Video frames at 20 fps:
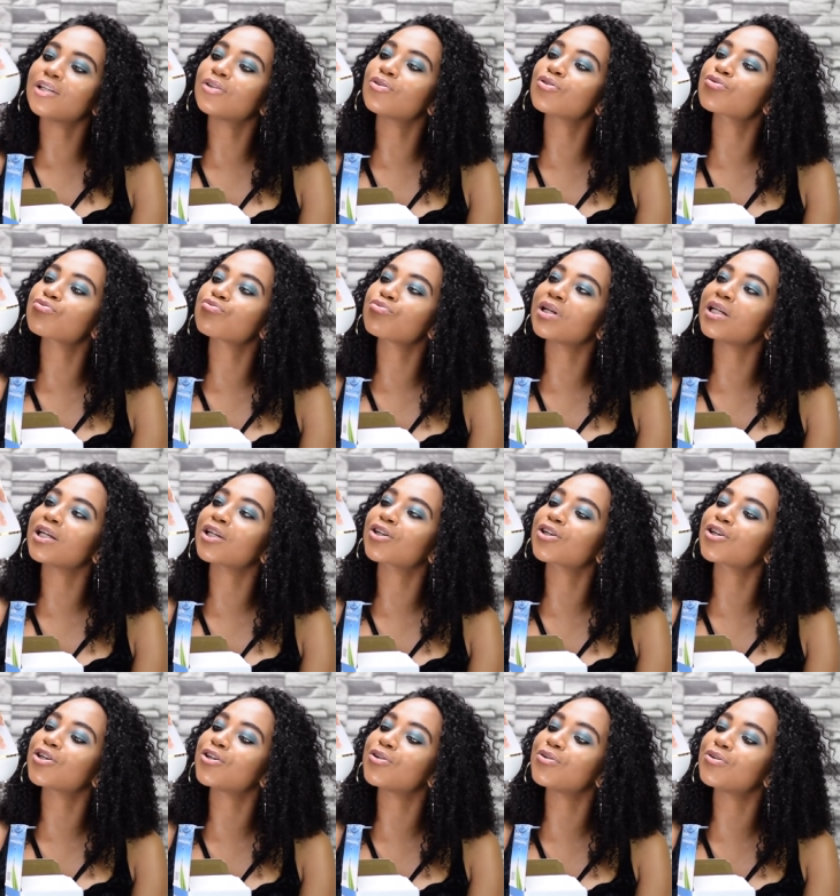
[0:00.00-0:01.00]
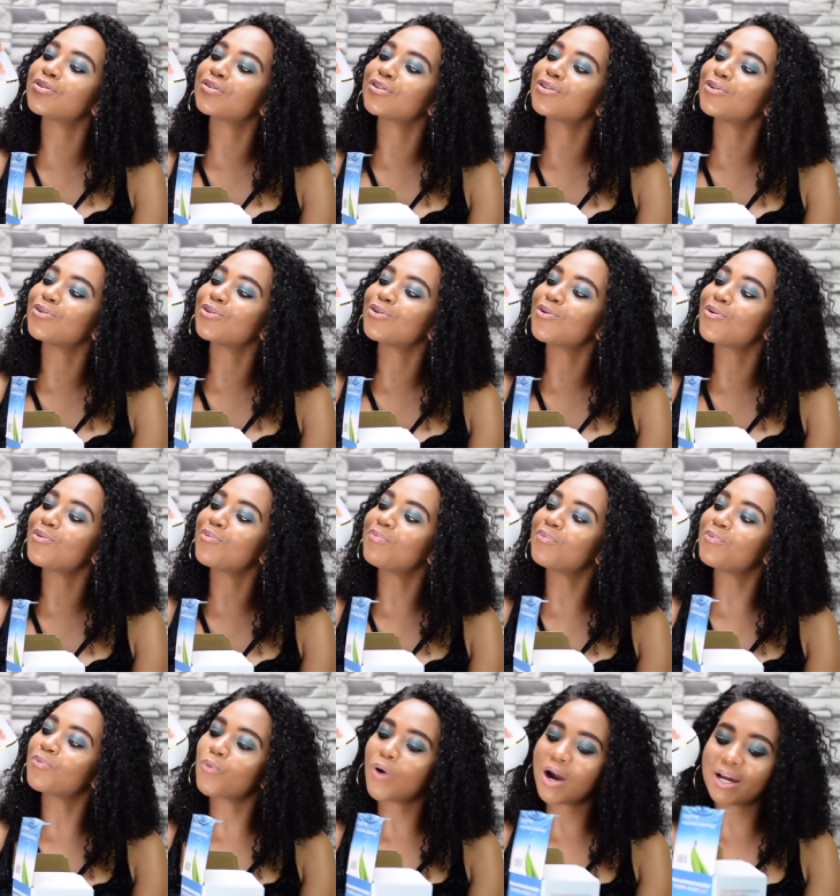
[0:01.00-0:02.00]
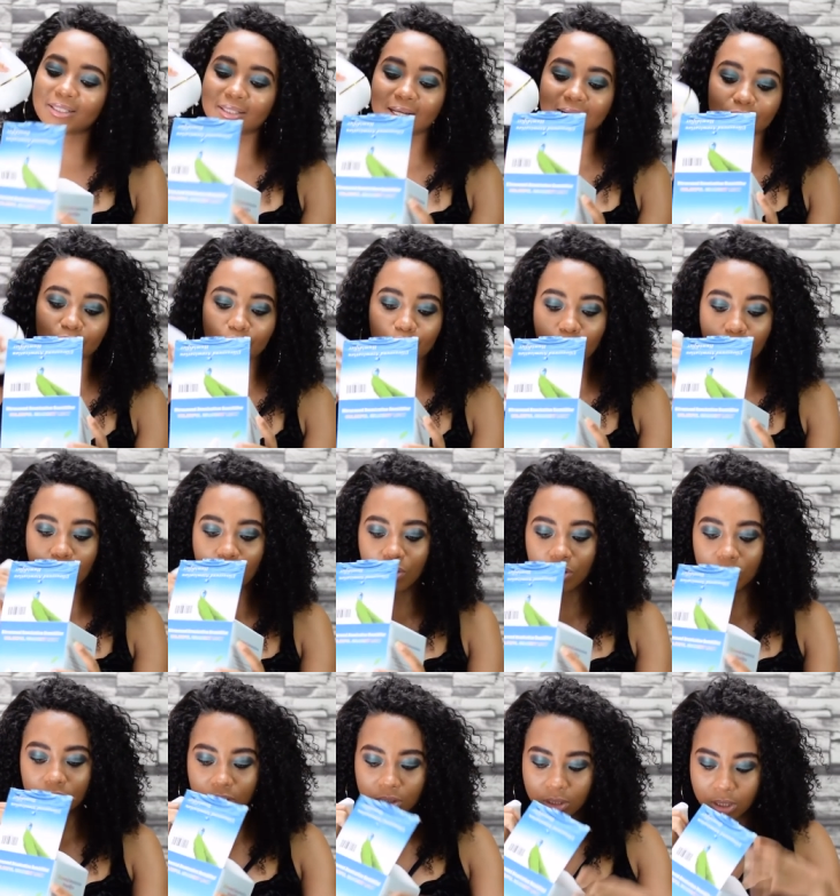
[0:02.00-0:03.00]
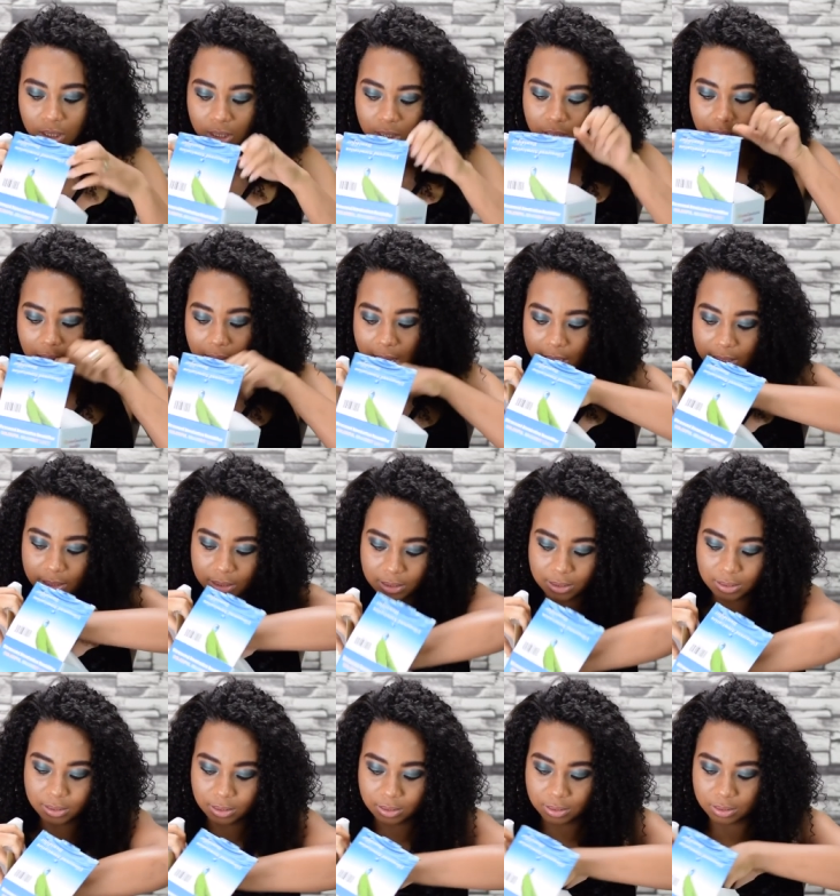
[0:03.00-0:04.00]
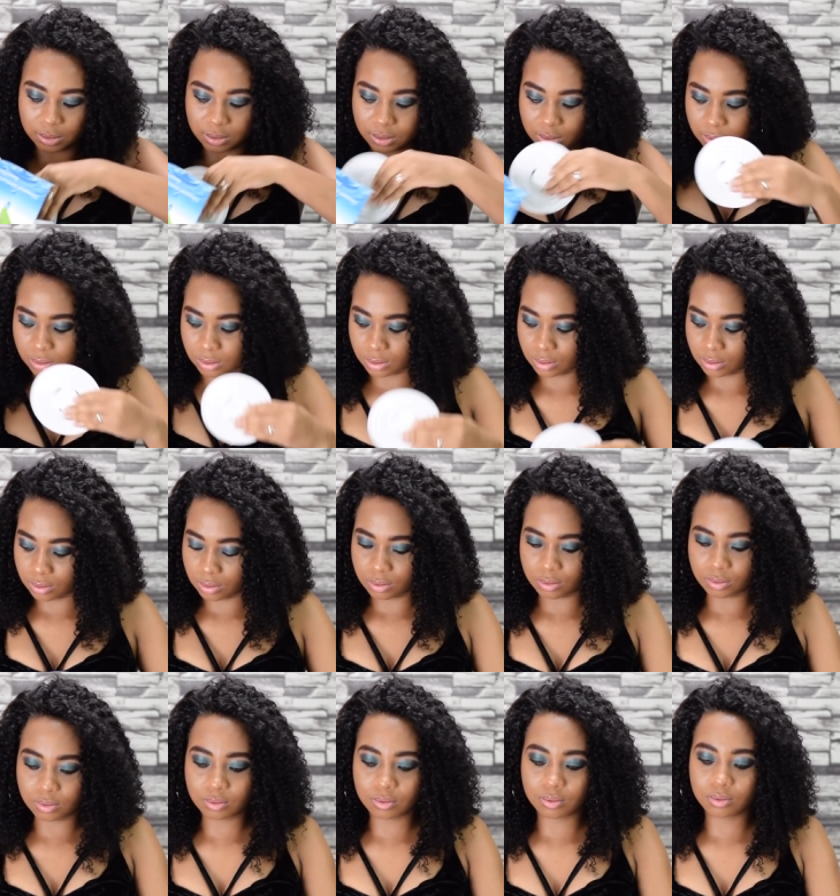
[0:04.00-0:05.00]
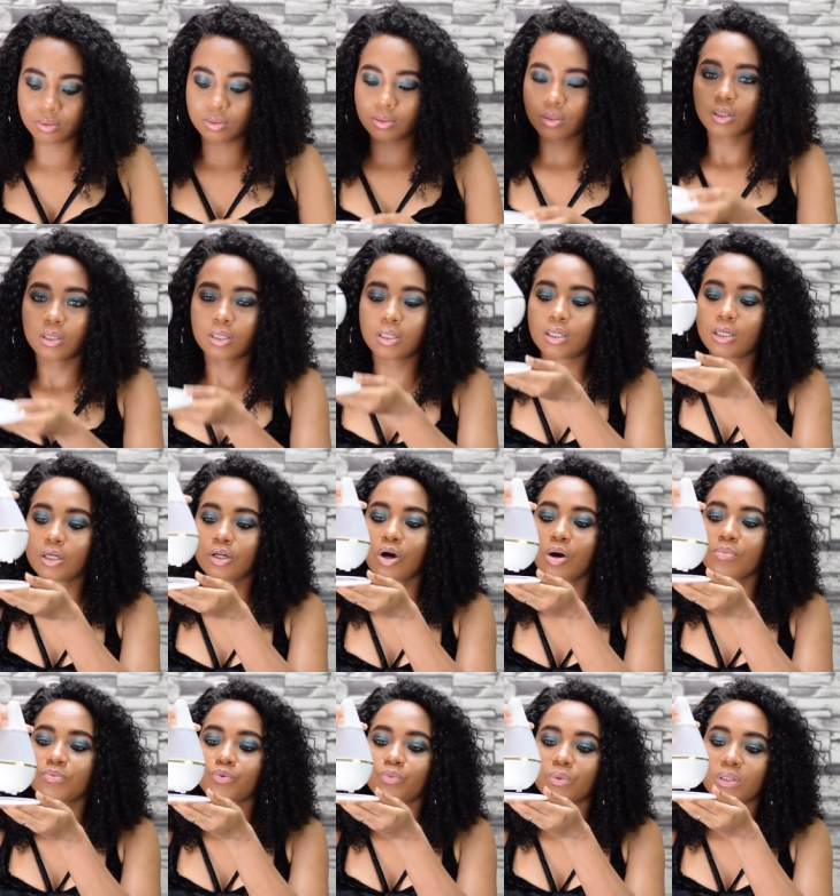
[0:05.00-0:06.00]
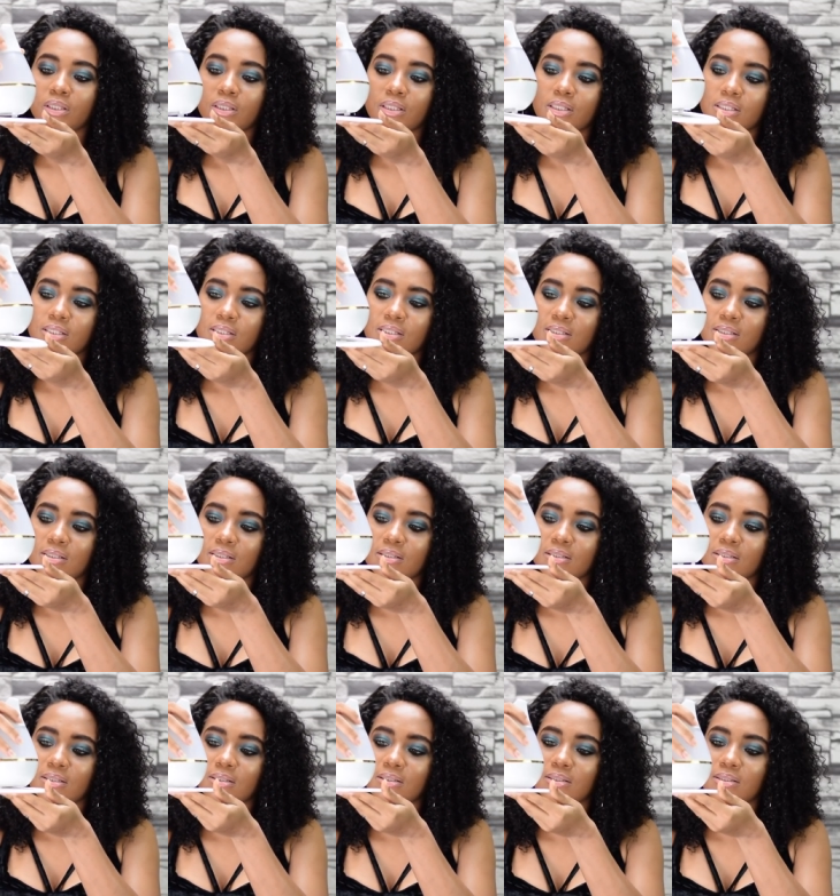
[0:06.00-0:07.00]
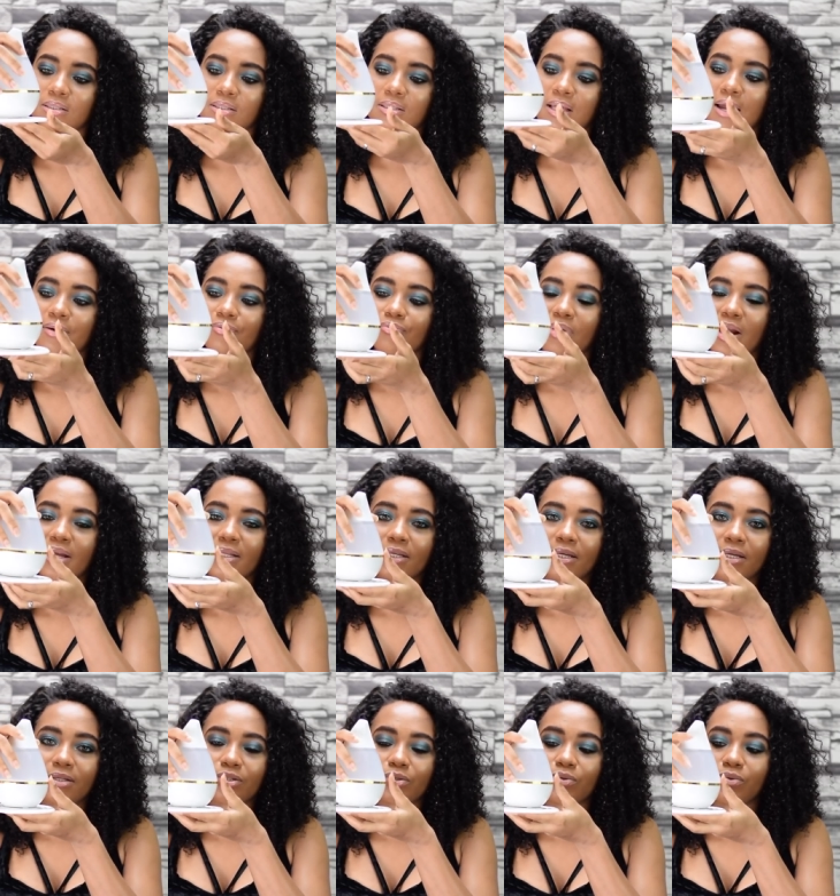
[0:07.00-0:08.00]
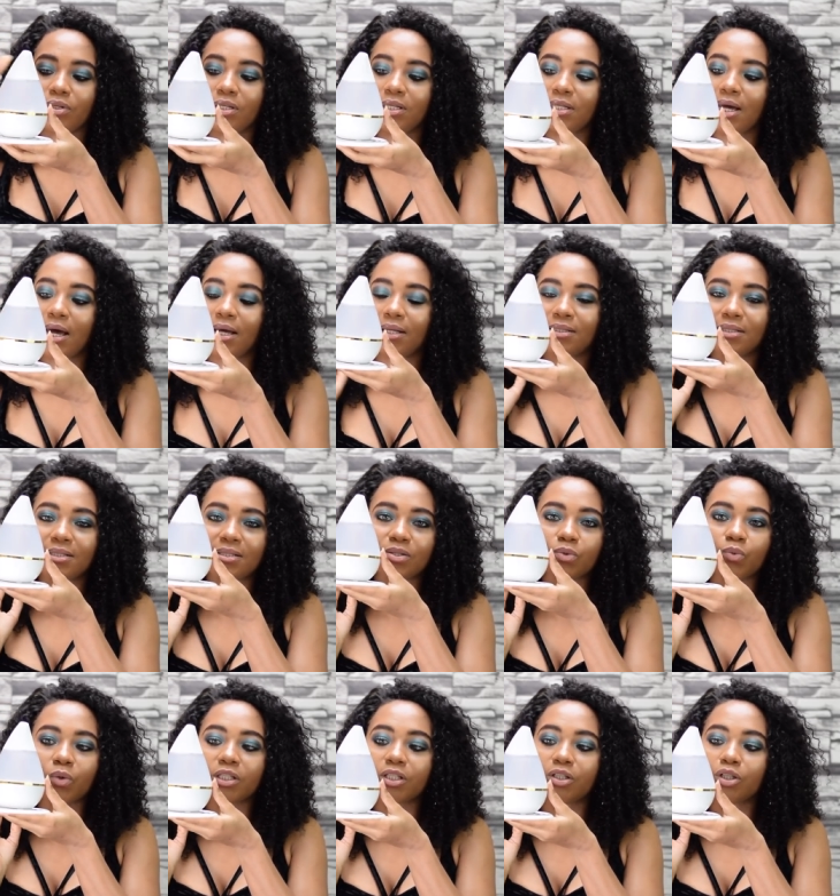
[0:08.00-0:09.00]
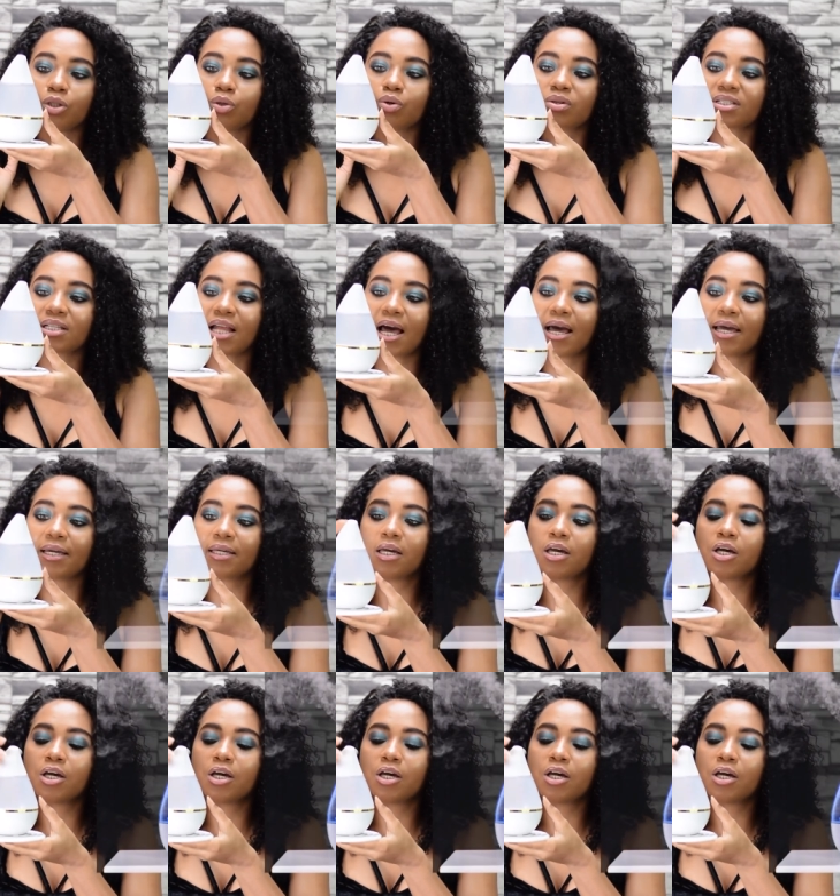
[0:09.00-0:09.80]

It looks really cute, you know, white and gold. And it comes with this stand right here. So yeah, this is what it looks like.